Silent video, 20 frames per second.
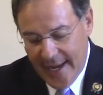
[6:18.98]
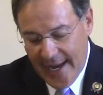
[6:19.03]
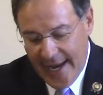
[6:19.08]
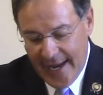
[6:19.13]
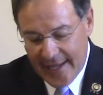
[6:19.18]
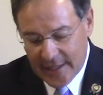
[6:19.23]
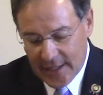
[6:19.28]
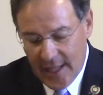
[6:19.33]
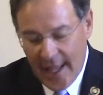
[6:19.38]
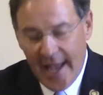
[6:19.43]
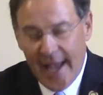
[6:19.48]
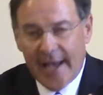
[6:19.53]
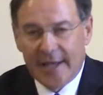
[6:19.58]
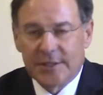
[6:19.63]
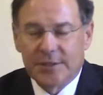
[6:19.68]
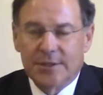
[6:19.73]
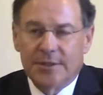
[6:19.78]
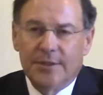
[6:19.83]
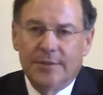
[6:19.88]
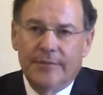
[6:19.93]
And
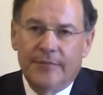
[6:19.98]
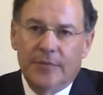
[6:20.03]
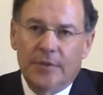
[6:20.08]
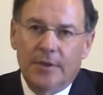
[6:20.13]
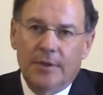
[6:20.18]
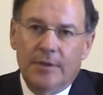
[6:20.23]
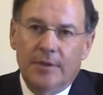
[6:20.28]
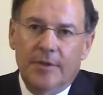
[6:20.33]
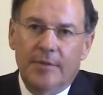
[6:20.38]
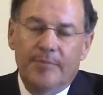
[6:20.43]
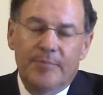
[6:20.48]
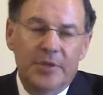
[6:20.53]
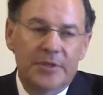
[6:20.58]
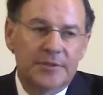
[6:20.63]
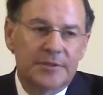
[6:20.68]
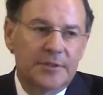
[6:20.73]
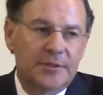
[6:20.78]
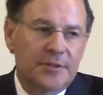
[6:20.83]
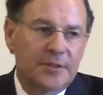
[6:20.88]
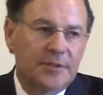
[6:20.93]
last, the
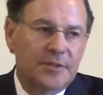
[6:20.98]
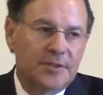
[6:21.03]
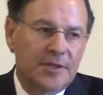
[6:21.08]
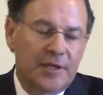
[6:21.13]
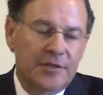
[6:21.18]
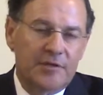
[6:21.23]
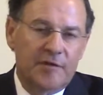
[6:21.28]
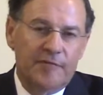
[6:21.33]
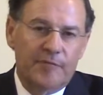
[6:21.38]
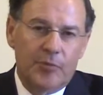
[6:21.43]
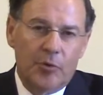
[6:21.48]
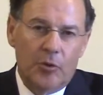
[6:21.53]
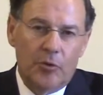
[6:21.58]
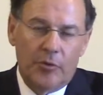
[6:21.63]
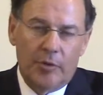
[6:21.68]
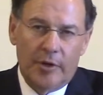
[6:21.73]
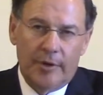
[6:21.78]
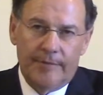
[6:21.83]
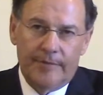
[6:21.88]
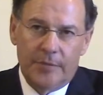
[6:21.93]
business incentive
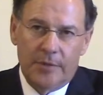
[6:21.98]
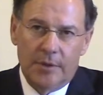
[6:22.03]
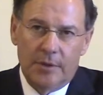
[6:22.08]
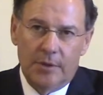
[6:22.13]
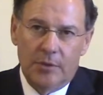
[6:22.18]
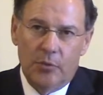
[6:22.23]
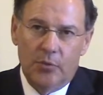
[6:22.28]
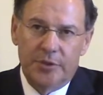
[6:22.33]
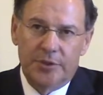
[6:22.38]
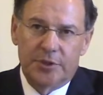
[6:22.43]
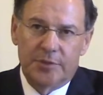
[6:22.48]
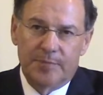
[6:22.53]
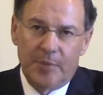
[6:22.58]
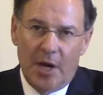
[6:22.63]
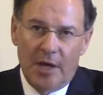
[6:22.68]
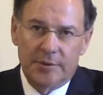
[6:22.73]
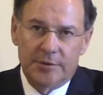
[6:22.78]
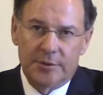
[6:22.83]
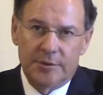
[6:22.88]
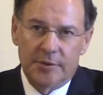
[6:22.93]
program be
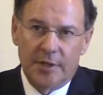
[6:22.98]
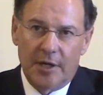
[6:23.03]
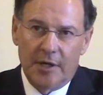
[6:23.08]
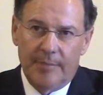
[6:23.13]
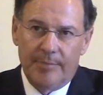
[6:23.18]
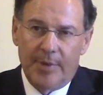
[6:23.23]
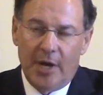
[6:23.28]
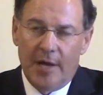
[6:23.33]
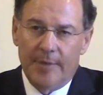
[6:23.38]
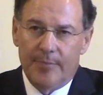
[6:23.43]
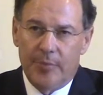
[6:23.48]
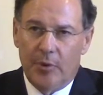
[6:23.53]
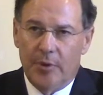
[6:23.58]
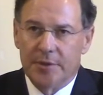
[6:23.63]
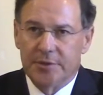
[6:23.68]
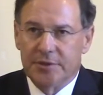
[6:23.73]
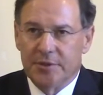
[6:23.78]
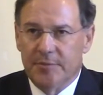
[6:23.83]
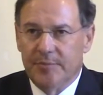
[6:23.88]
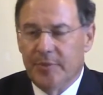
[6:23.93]
sponsored on a
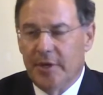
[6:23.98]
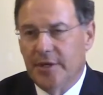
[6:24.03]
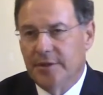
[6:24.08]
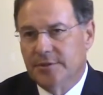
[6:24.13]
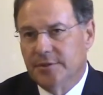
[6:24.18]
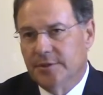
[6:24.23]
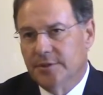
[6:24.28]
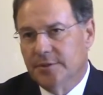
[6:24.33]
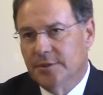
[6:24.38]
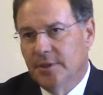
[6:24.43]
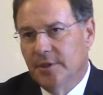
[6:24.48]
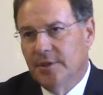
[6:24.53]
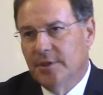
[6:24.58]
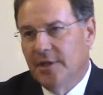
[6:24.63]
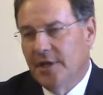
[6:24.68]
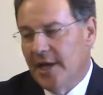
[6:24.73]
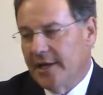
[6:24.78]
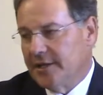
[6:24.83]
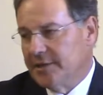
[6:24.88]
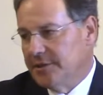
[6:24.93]
bipartisan basis
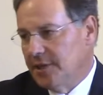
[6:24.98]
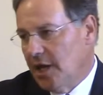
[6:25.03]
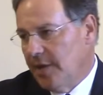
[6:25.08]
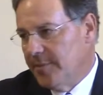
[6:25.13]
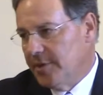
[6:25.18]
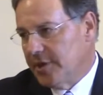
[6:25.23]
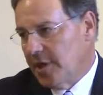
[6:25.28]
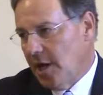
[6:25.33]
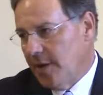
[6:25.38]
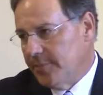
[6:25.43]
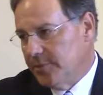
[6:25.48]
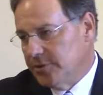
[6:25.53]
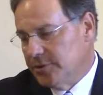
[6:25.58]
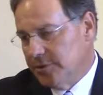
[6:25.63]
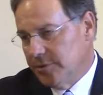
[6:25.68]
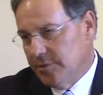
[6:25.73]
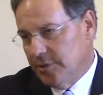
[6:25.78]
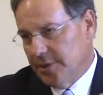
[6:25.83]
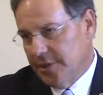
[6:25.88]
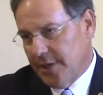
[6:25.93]
the Economic
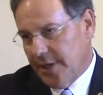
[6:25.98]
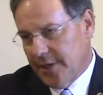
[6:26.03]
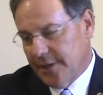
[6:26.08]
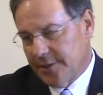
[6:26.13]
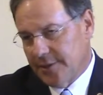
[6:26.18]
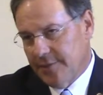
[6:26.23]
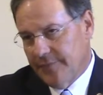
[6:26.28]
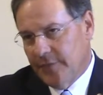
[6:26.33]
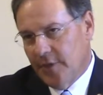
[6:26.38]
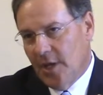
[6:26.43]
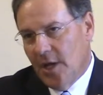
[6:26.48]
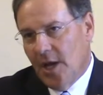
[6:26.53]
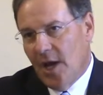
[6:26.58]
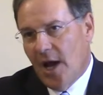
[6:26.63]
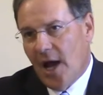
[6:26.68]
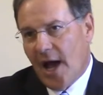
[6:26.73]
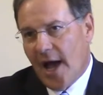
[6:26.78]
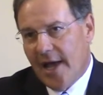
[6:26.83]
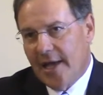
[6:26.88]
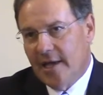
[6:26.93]
Opportunity Act.
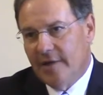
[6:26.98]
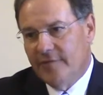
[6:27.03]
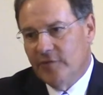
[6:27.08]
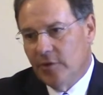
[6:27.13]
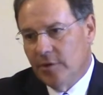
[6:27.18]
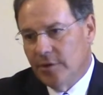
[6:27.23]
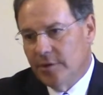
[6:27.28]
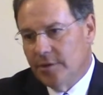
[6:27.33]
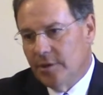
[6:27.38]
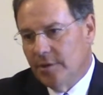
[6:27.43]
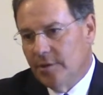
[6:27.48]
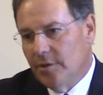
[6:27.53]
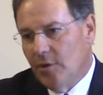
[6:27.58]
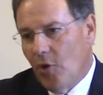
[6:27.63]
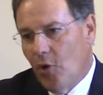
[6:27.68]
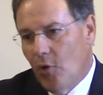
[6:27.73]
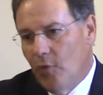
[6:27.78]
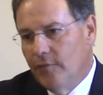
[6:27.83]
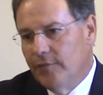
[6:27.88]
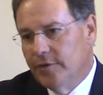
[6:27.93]
I have heard
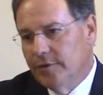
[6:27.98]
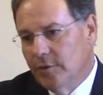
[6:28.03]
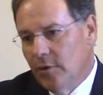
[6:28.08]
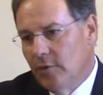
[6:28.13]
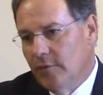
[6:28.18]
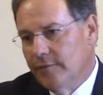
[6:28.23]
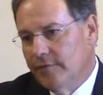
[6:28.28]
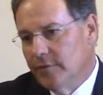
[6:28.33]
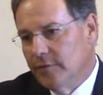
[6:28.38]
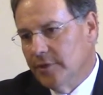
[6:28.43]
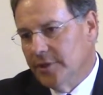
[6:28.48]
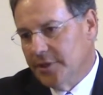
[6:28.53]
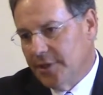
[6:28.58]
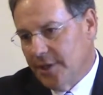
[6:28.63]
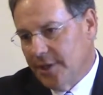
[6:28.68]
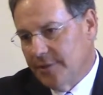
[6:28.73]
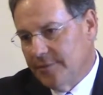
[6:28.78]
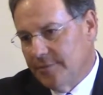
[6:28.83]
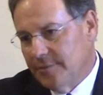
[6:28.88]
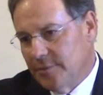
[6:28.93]
over and over
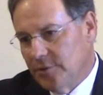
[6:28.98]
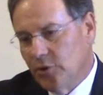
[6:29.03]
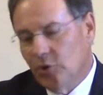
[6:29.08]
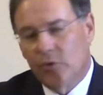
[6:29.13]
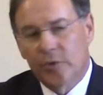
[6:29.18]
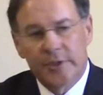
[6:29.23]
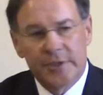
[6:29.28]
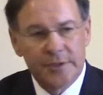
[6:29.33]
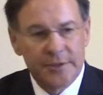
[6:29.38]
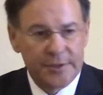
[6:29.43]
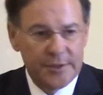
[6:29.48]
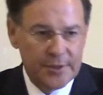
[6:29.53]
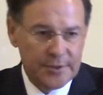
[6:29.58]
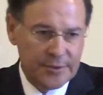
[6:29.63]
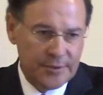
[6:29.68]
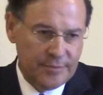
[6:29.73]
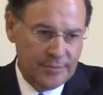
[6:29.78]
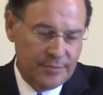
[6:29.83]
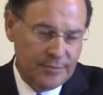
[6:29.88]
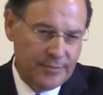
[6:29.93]
again
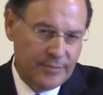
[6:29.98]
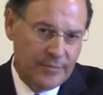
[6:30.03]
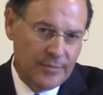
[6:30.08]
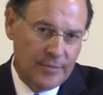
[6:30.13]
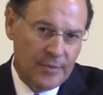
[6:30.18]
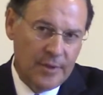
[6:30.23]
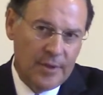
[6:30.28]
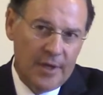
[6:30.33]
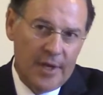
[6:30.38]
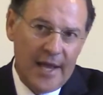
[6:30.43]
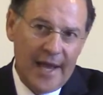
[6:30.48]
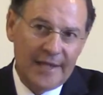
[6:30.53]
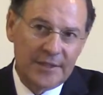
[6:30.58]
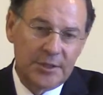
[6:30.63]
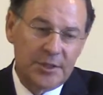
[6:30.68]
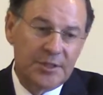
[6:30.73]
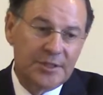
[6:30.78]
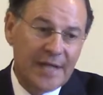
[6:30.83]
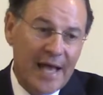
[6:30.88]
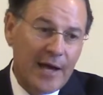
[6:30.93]
criticism and
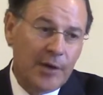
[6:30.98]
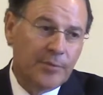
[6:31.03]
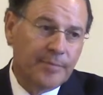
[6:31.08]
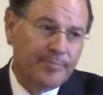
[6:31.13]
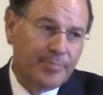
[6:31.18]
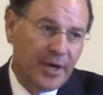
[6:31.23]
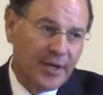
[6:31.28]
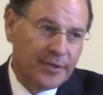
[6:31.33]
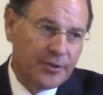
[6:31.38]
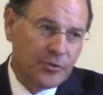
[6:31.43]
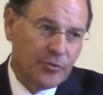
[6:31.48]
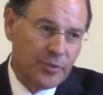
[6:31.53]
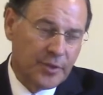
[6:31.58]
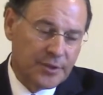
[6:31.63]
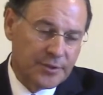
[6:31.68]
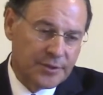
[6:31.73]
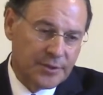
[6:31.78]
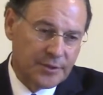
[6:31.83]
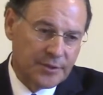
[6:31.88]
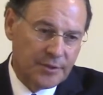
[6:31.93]
soundbite
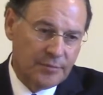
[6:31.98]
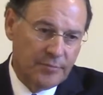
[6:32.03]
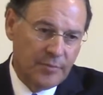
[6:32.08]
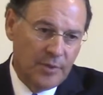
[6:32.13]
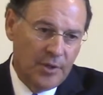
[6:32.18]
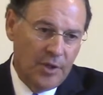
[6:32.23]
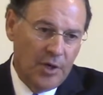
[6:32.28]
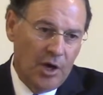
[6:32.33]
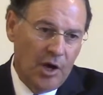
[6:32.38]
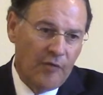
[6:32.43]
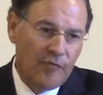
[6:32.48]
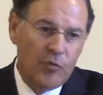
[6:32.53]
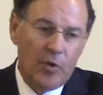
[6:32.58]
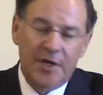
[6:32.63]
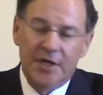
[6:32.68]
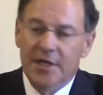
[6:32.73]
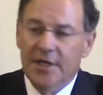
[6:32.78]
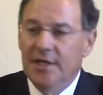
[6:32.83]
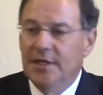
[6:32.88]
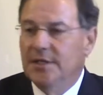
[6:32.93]
criticism of
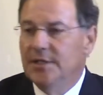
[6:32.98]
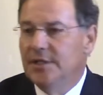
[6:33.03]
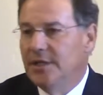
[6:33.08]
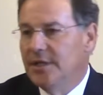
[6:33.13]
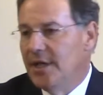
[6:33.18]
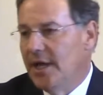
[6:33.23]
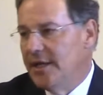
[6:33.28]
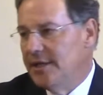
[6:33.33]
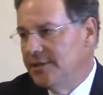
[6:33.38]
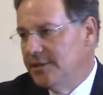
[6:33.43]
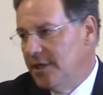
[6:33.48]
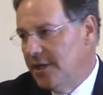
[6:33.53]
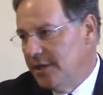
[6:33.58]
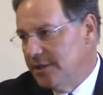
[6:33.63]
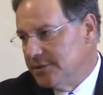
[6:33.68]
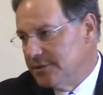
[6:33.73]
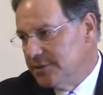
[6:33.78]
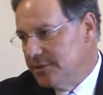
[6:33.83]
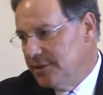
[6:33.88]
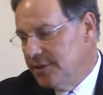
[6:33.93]
what EDA
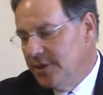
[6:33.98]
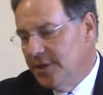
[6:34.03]
does.